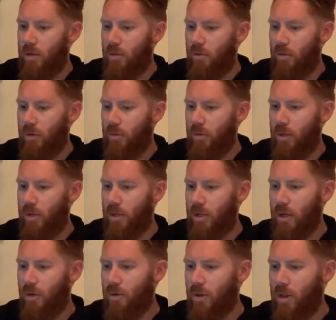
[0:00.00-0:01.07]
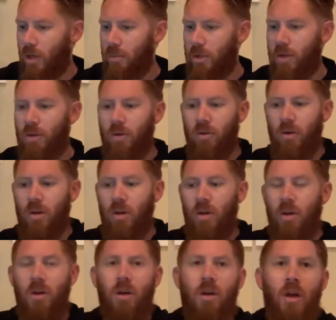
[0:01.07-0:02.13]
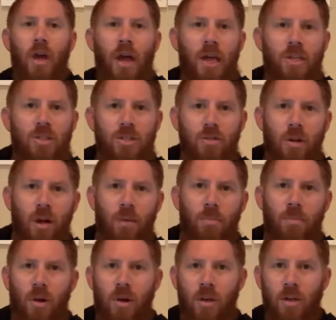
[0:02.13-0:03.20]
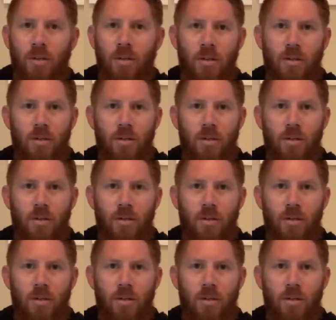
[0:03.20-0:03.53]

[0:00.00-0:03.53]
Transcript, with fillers: we will get going. Let me know as you hop on